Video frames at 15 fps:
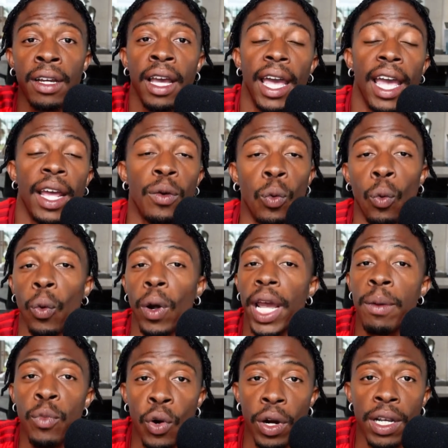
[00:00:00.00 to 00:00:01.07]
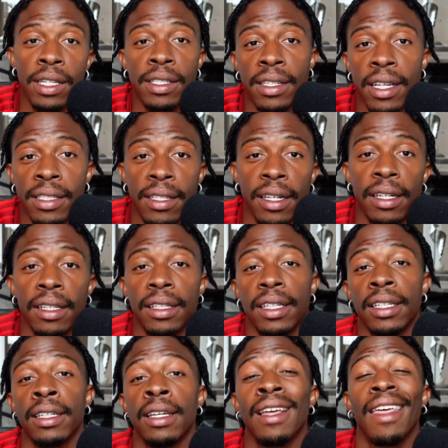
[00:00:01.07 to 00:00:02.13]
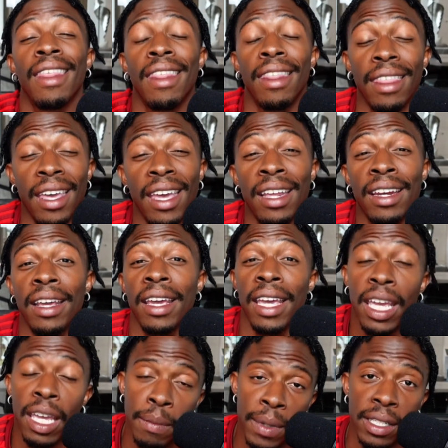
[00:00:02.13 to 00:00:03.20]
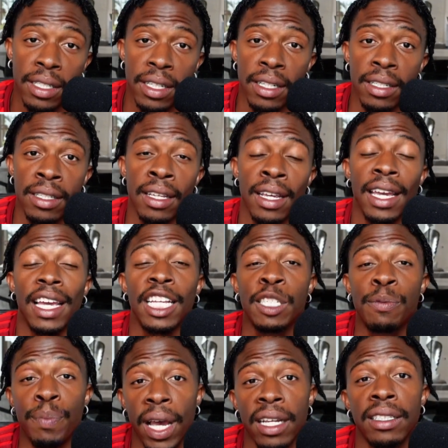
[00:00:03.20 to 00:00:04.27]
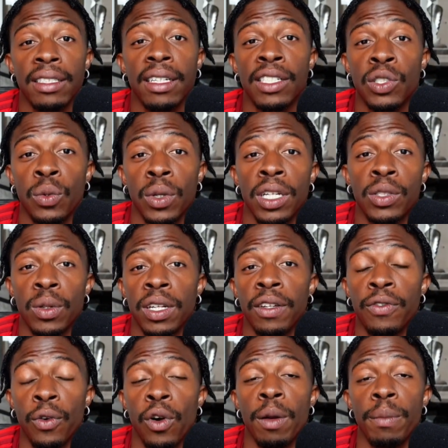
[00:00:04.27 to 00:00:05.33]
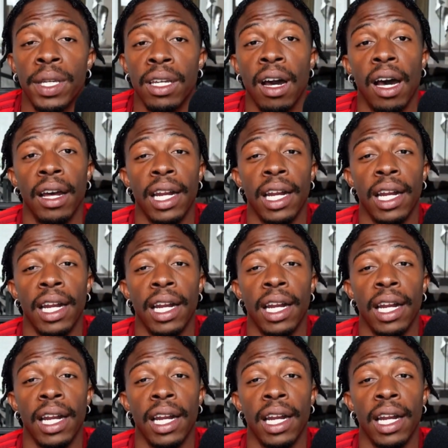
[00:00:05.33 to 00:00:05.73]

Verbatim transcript: and way more consistently than images, especially in 2024 and beyond.